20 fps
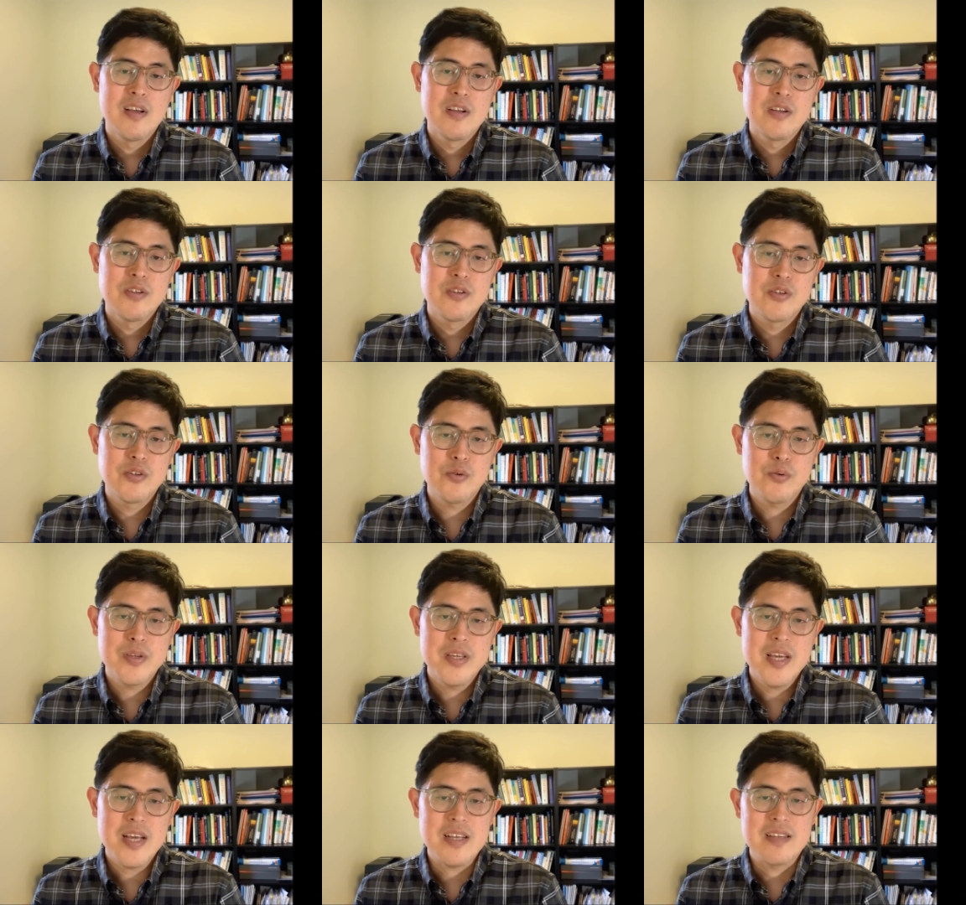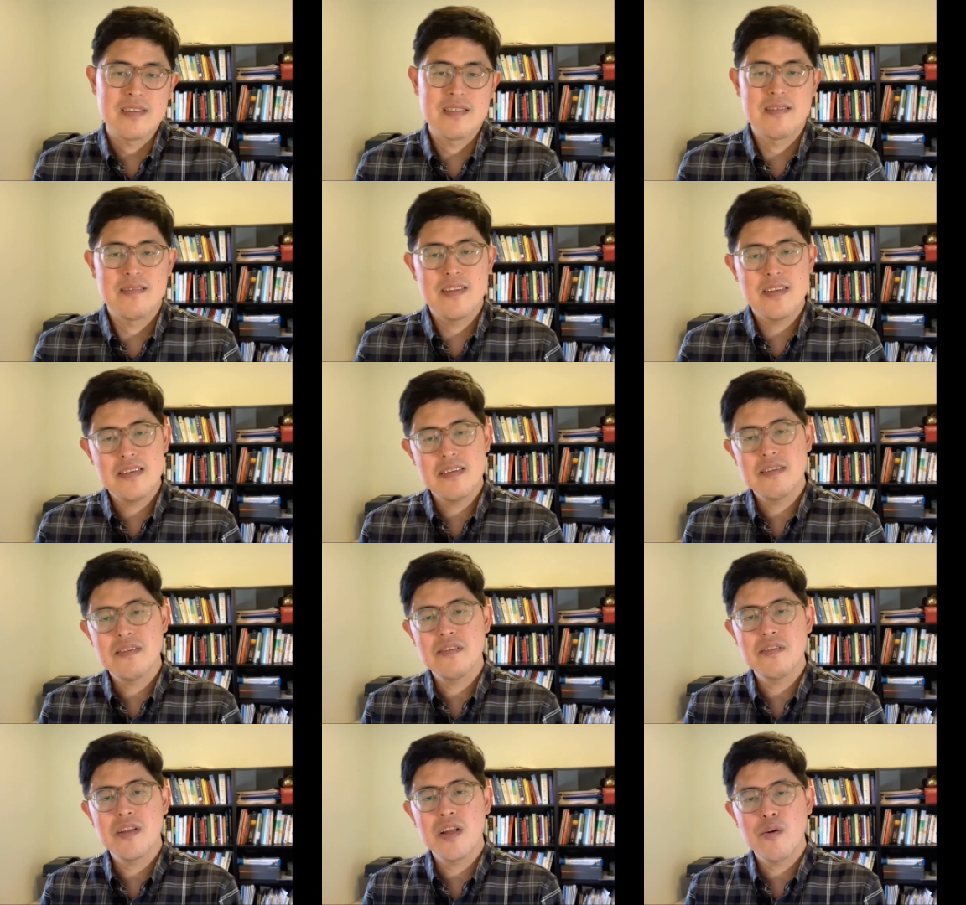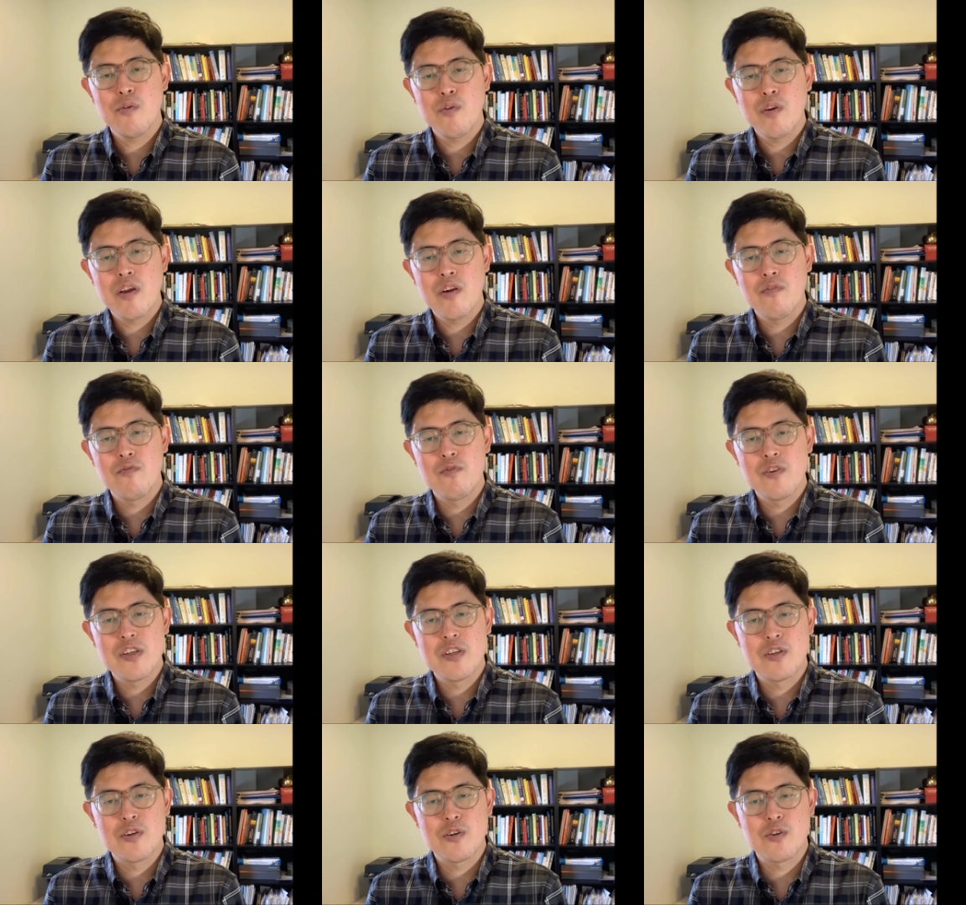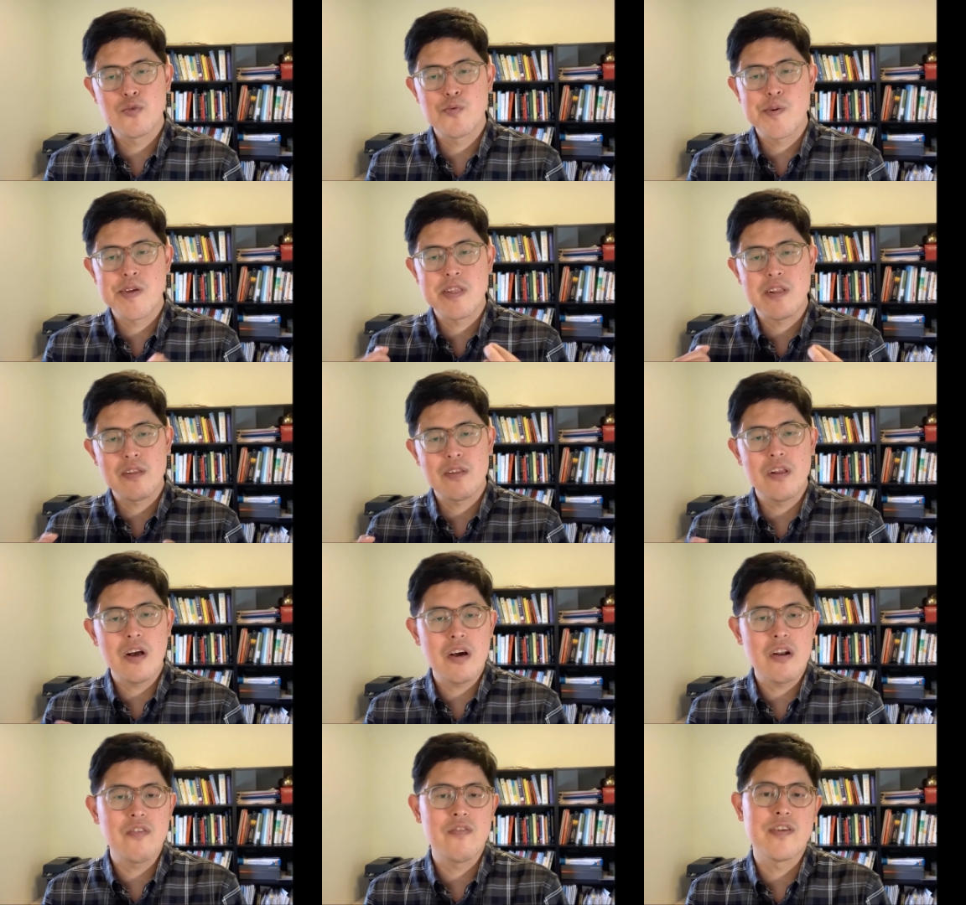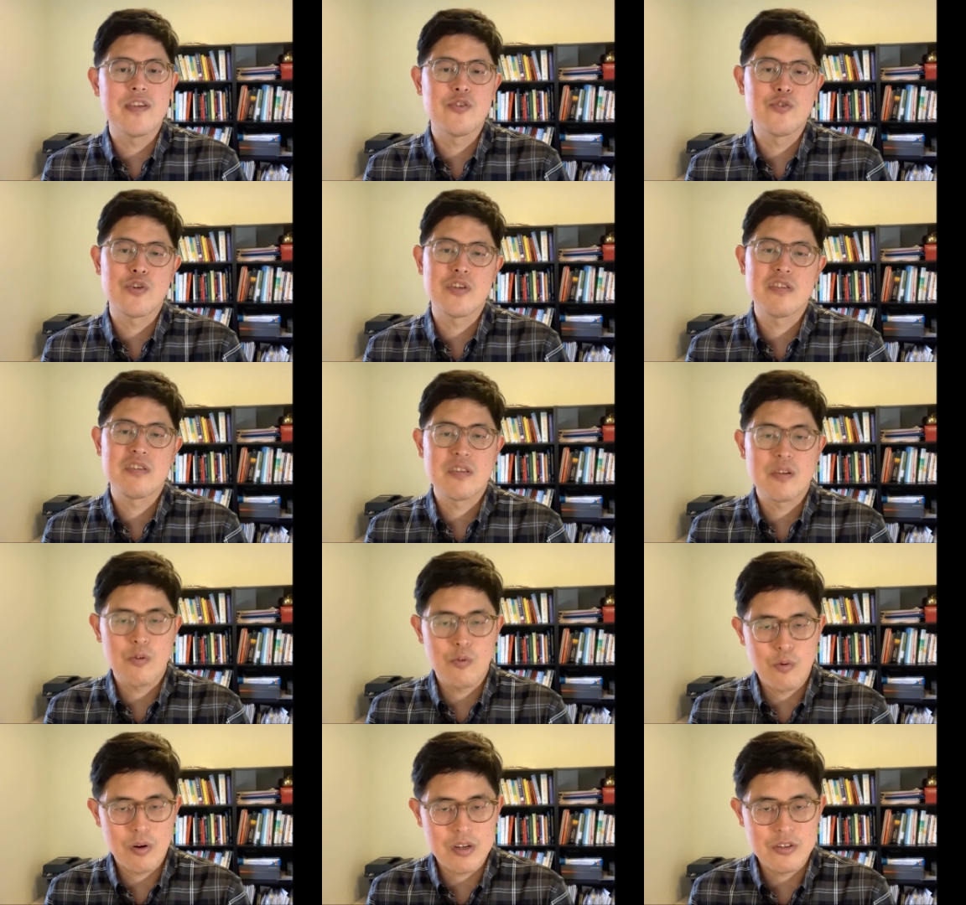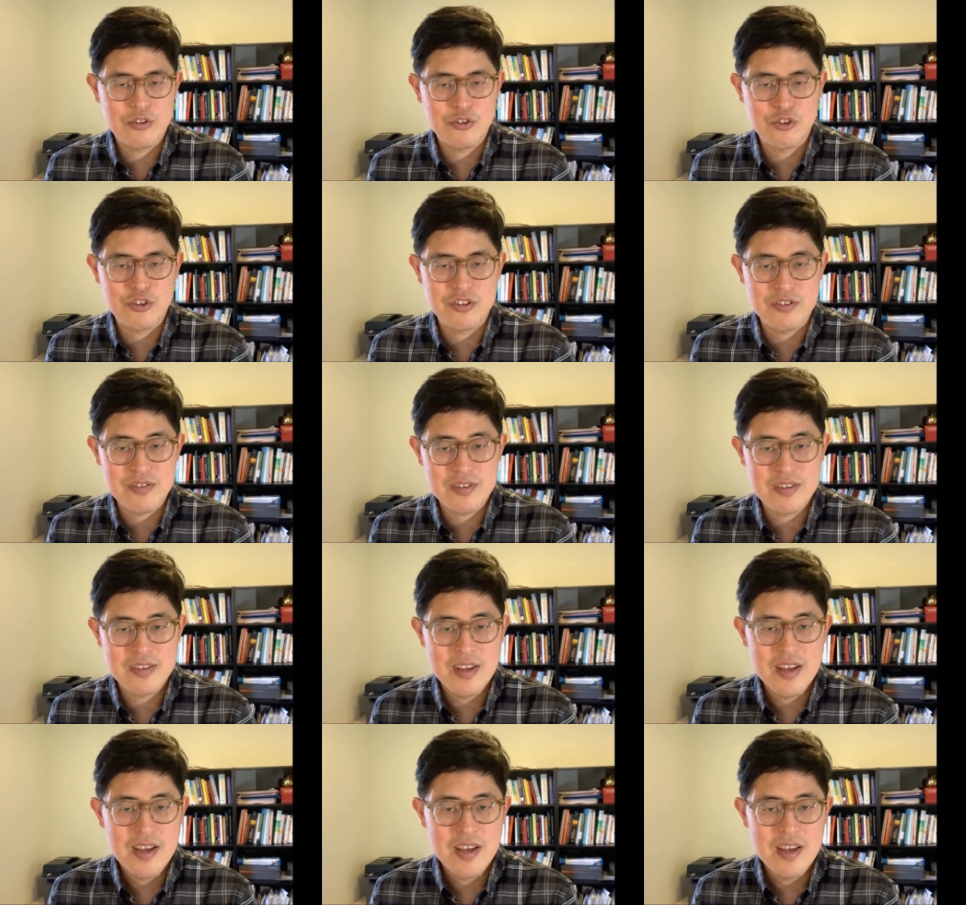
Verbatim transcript: So yes, this is an area of research with a lot of interesting questions.